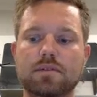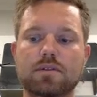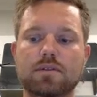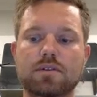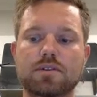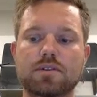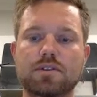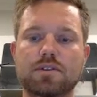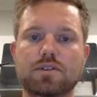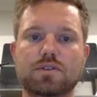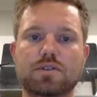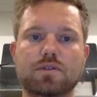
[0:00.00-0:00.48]

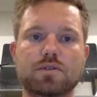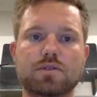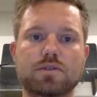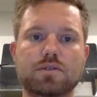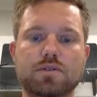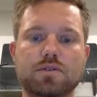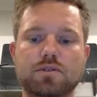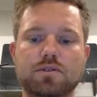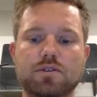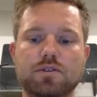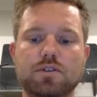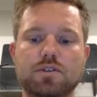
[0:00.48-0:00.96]
We're just going to
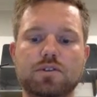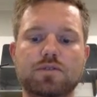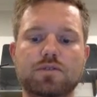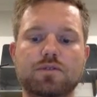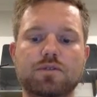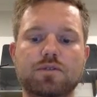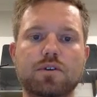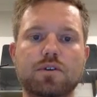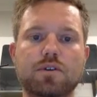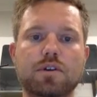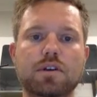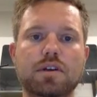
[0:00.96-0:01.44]
search
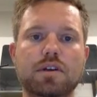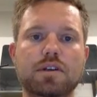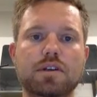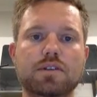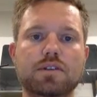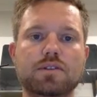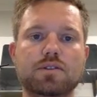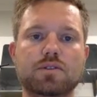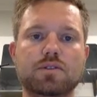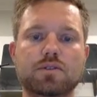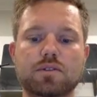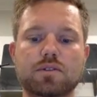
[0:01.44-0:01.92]
for it
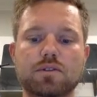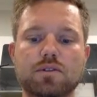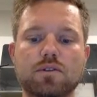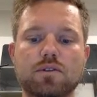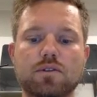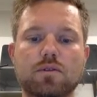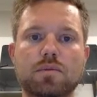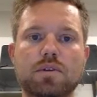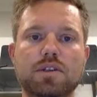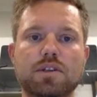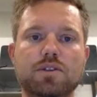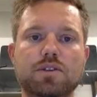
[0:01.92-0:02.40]
as you could
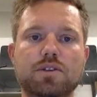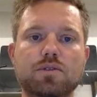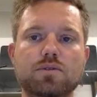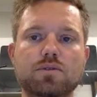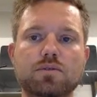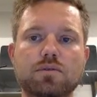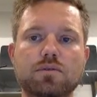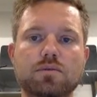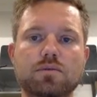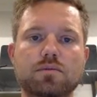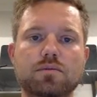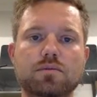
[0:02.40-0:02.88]
normally
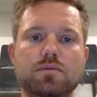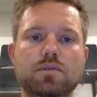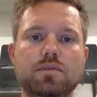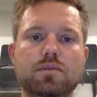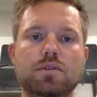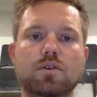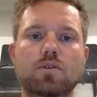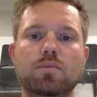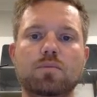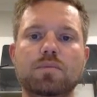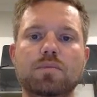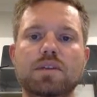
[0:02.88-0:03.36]
do.
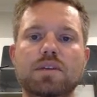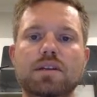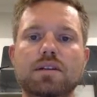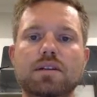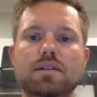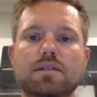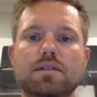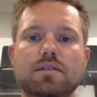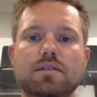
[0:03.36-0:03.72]
Open it.